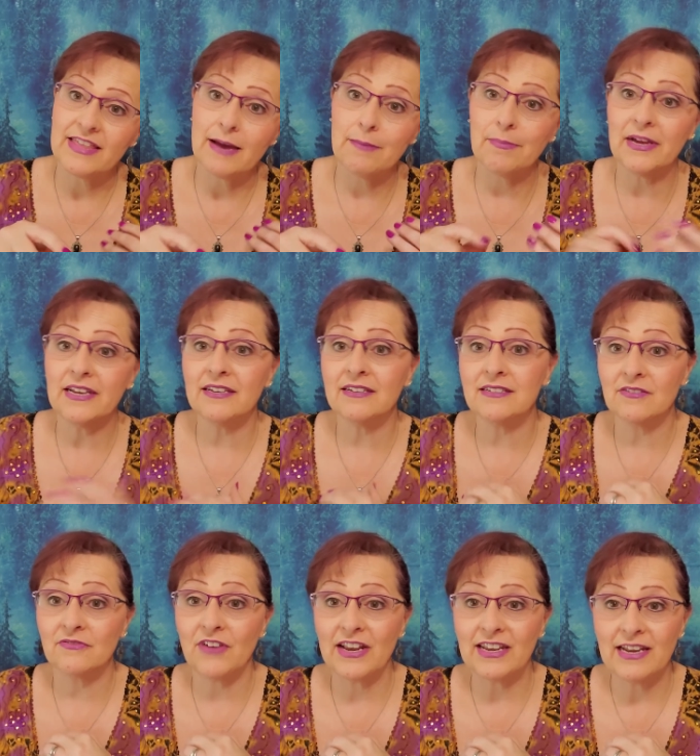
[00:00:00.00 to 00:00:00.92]
that button to
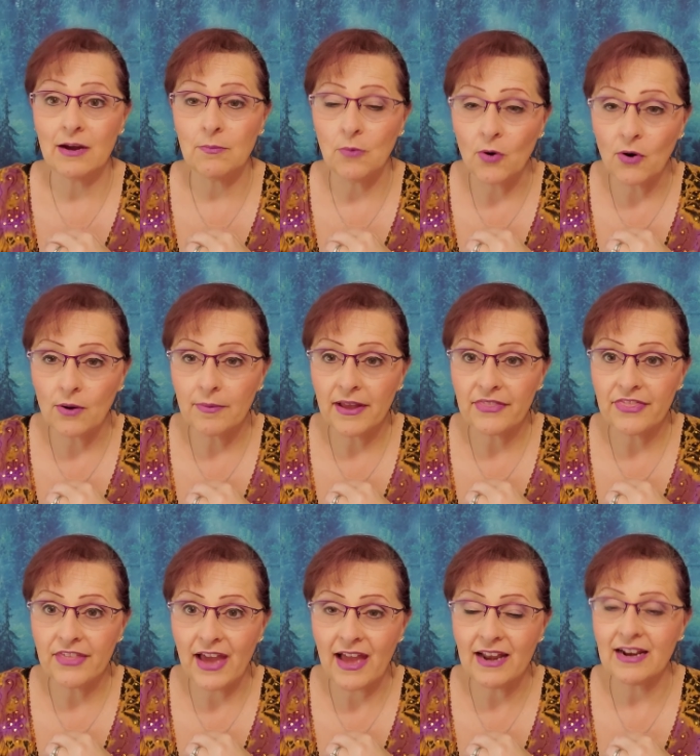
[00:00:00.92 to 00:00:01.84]
find out more about
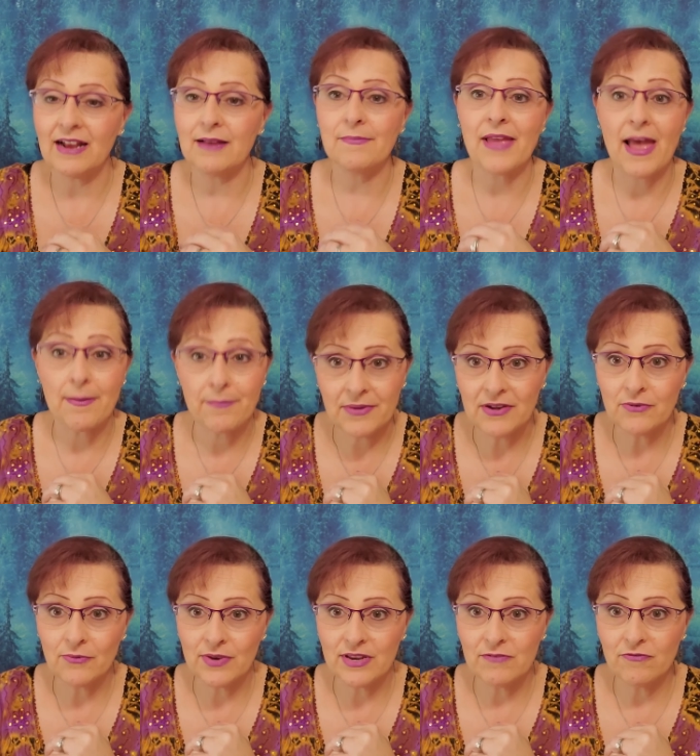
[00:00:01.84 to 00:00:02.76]
that. I'm happy to
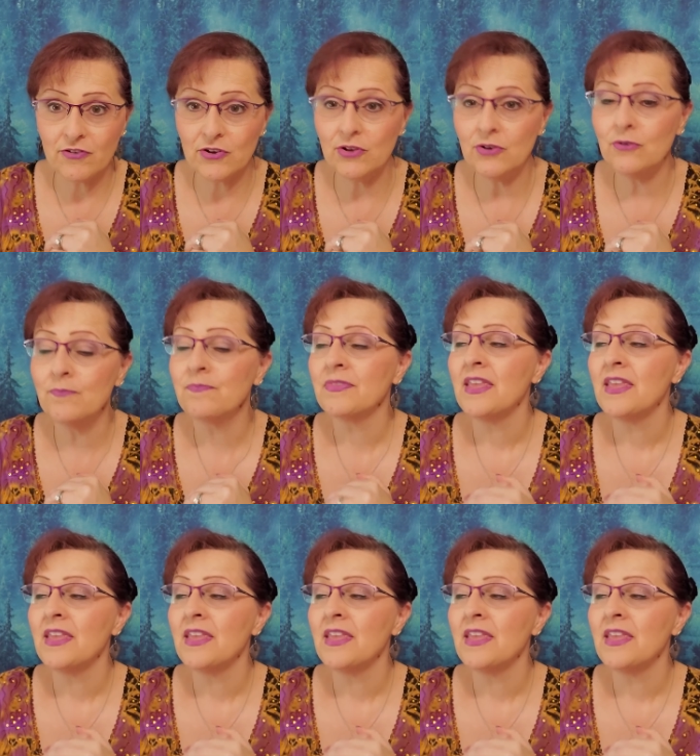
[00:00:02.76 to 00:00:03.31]
read for you.